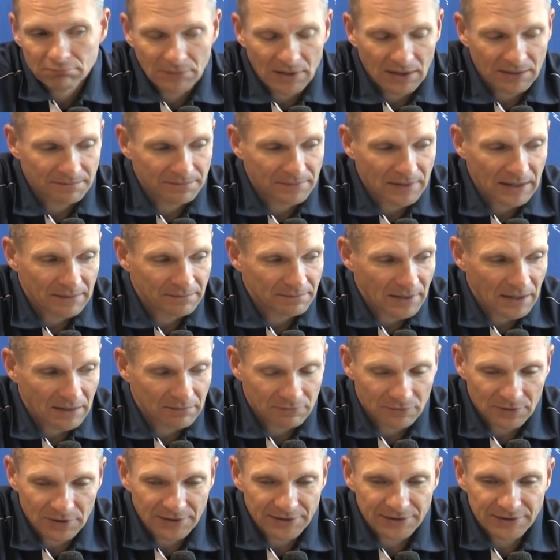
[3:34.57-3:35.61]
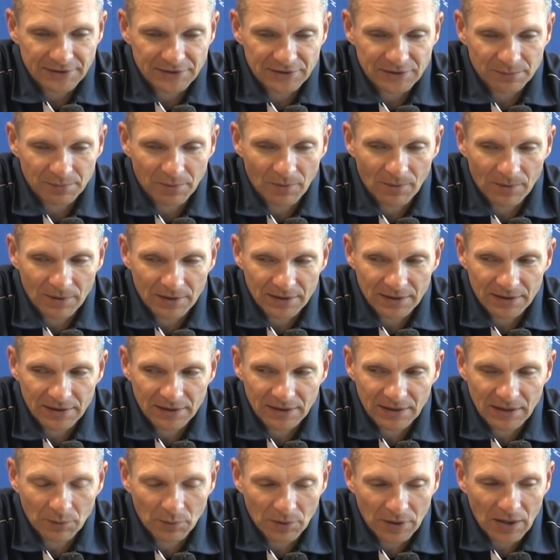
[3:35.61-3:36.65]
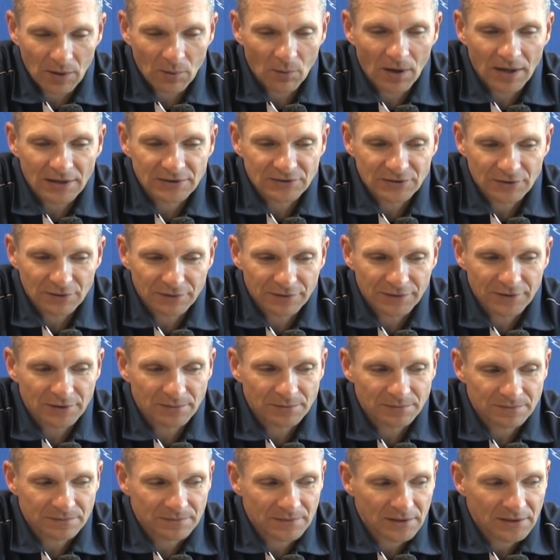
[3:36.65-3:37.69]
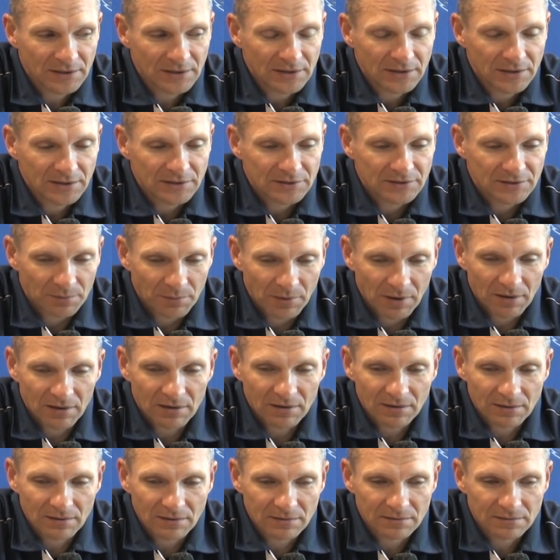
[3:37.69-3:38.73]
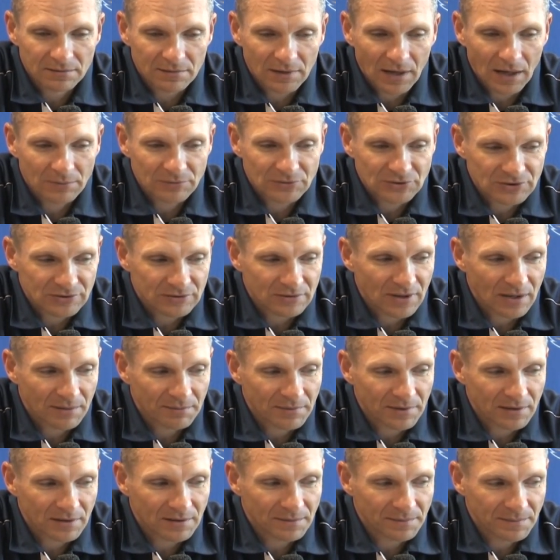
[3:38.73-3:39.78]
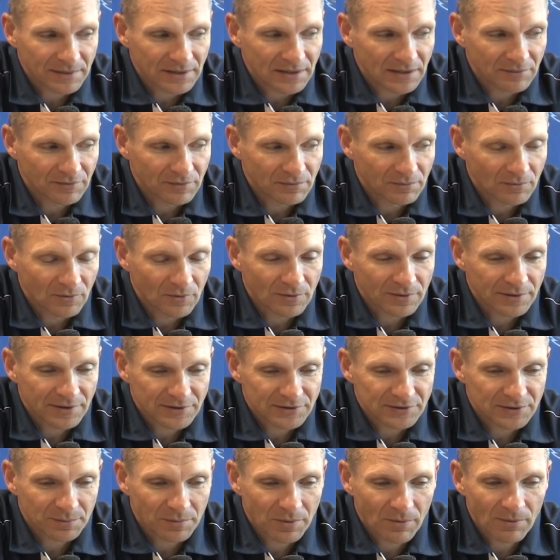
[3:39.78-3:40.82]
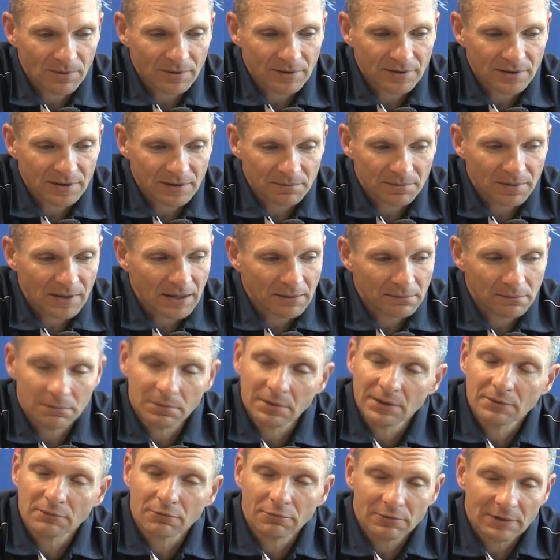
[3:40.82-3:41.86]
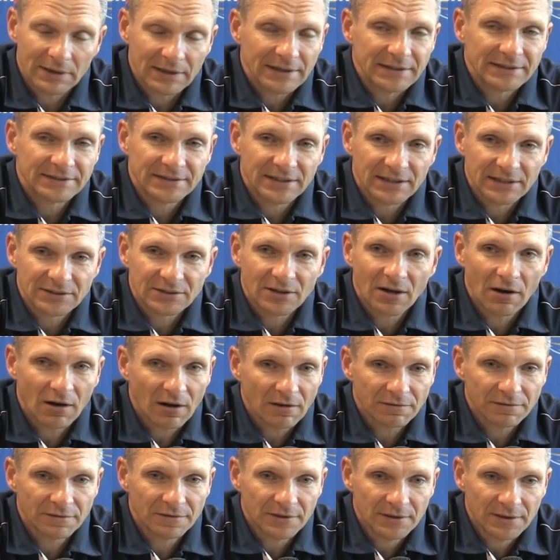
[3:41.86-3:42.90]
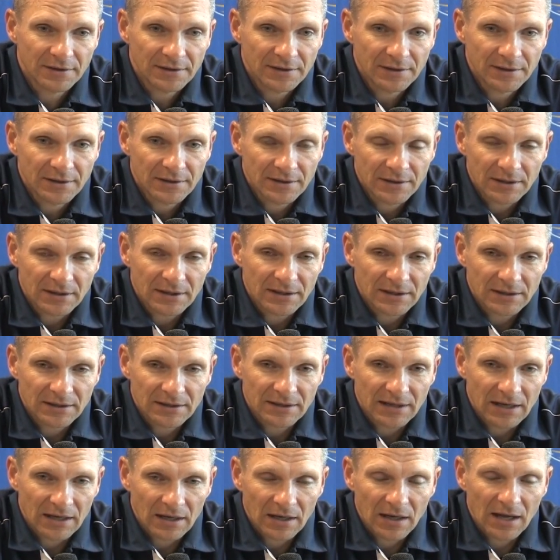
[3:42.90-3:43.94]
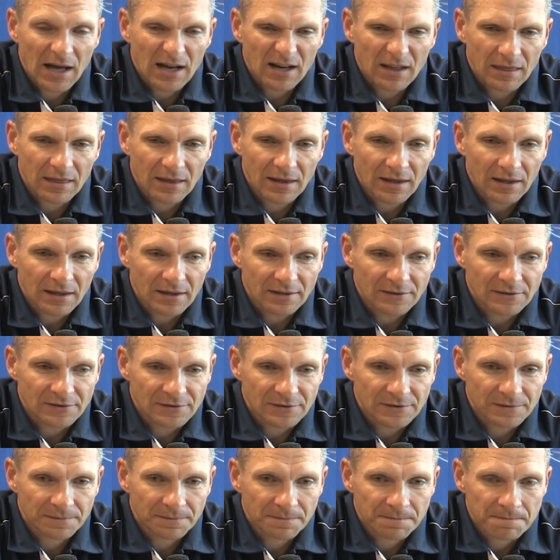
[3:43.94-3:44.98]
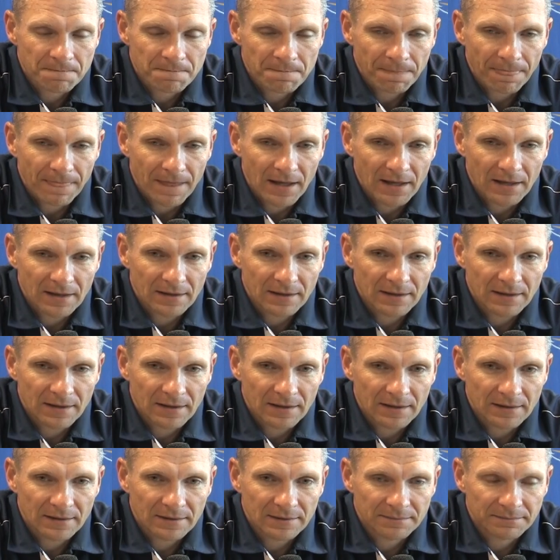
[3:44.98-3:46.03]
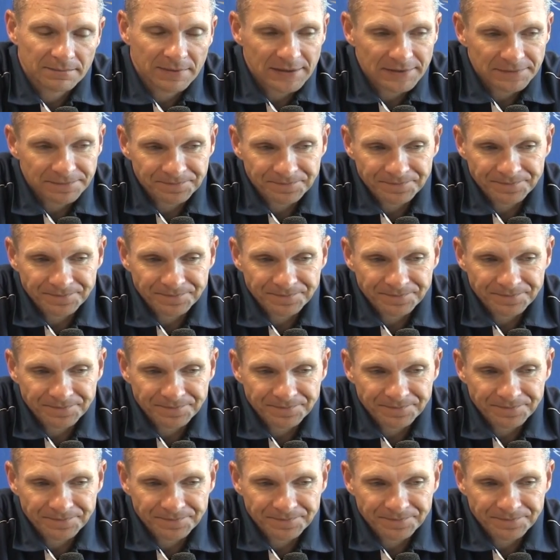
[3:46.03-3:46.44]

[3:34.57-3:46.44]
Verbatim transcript: I'm, I'm, I'm really disappointed. And when I watch the film tomorrow, I'm sure I'm going to be even more disappointed and probably really ticked off uh, at a lot of things. And uh, but